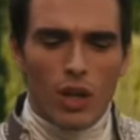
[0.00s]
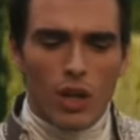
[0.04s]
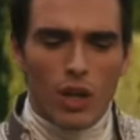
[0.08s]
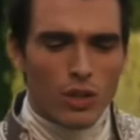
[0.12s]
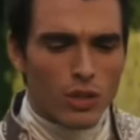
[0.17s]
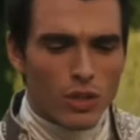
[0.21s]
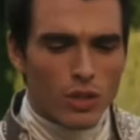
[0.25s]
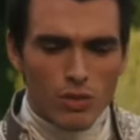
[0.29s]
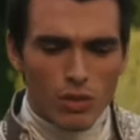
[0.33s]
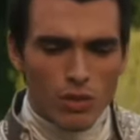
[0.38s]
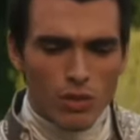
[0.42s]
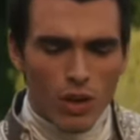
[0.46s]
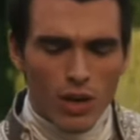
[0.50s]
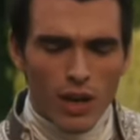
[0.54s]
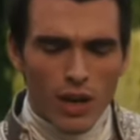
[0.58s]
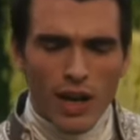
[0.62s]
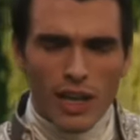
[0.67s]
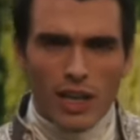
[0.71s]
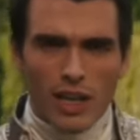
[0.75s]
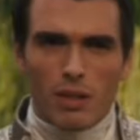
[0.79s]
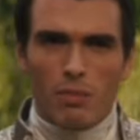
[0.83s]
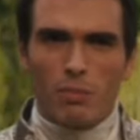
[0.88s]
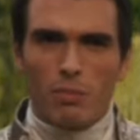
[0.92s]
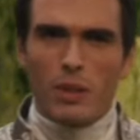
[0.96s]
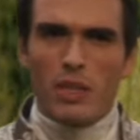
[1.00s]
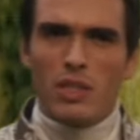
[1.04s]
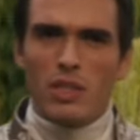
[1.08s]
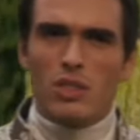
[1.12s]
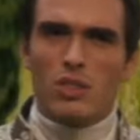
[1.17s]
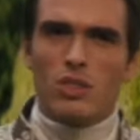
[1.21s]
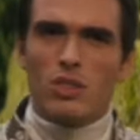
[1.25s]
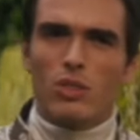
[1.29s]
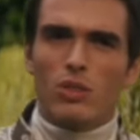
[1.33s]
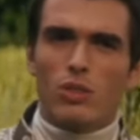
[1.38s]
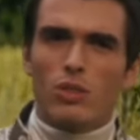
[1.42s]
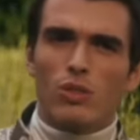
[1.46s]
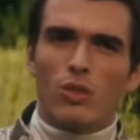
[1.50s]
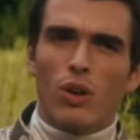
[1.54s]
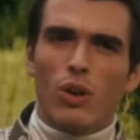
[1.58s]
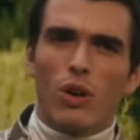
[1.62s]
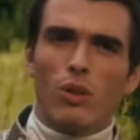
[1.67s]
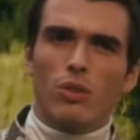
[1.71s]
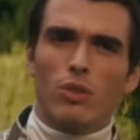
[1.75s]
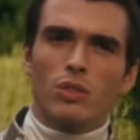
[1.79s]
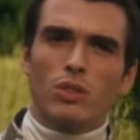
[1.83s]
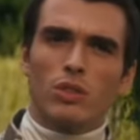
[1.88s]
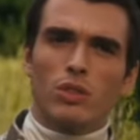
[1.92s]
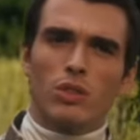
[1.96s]
You do not like beasts or
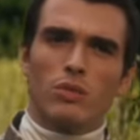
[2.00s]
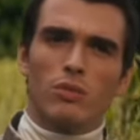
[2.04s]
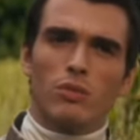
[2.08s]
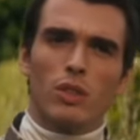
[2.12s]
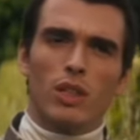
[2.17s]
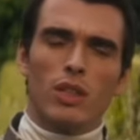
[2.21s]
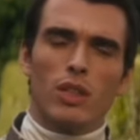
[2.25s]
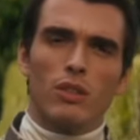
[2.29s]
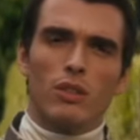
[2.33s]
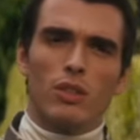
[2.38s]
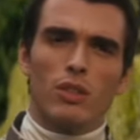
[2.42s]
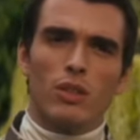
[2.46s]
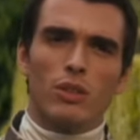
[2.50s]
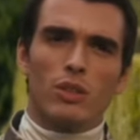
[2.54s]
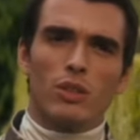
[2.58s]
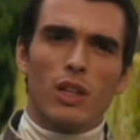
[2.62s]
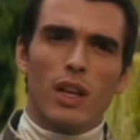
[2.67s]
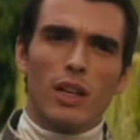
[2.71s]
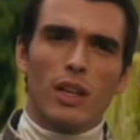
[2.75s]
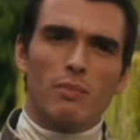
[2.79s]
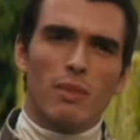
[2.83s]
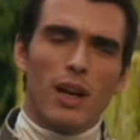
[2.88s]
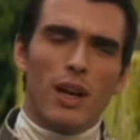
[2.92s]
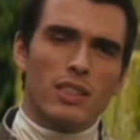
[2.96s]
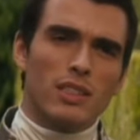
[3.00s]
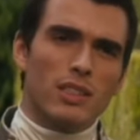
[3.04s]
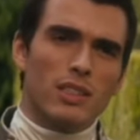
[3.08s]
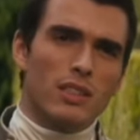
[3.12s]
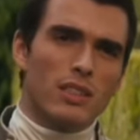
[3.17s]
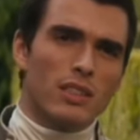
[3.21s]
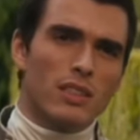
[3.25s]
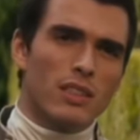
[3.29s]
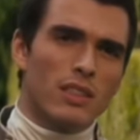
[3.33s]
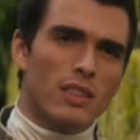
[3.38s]
trolls? What he looks like matters?